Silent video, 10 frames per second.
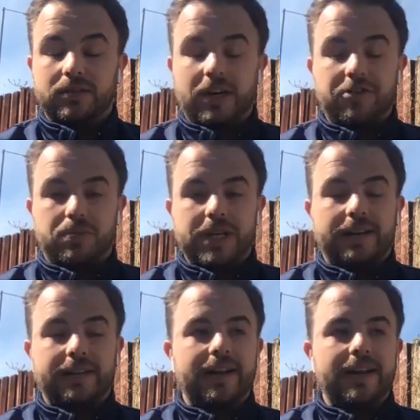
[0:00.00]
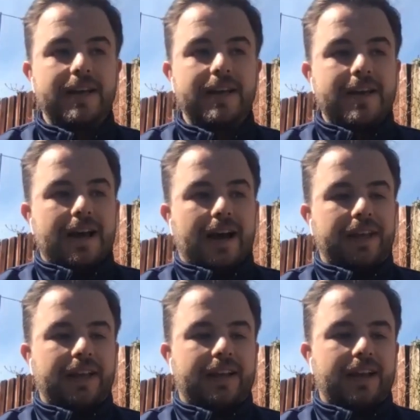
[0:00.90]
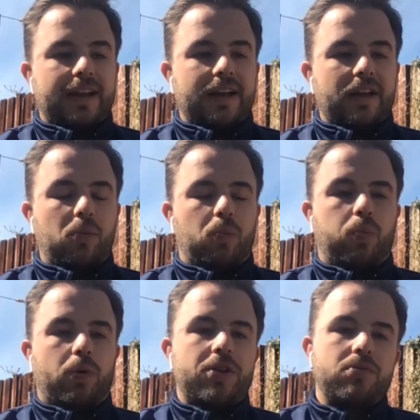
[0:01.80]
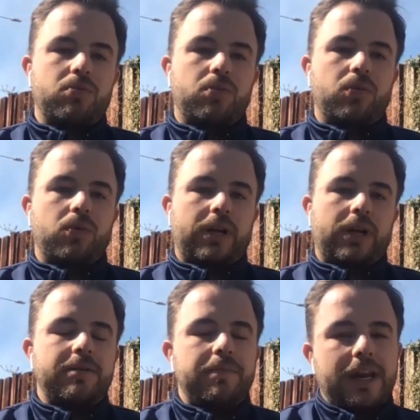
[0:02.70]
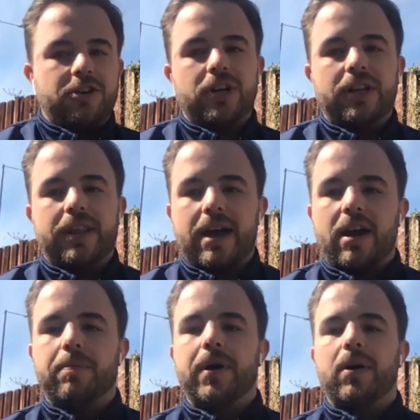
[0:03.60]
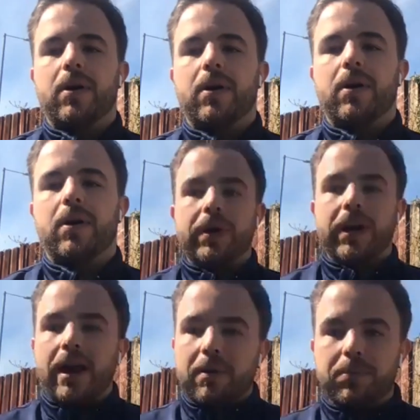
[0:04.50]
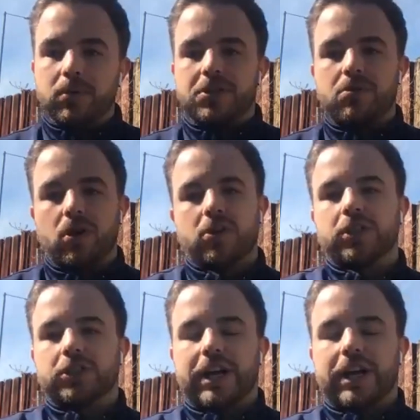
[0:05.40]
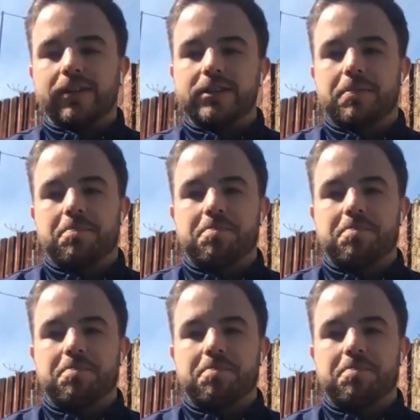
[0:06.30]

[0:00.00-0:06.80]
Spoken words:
100%. And I think you kind of mentioned there about opening up those neurological channels,